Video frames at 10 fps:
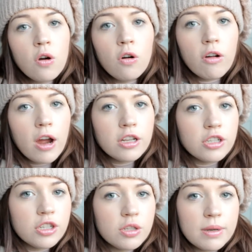or
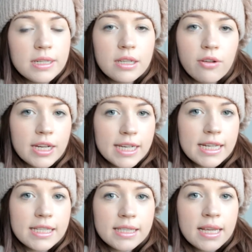120
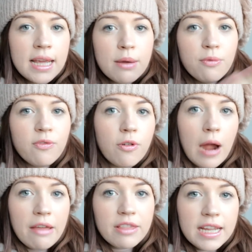credits
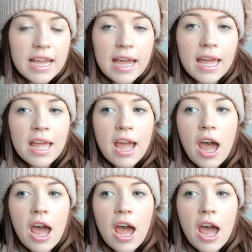throughout the year.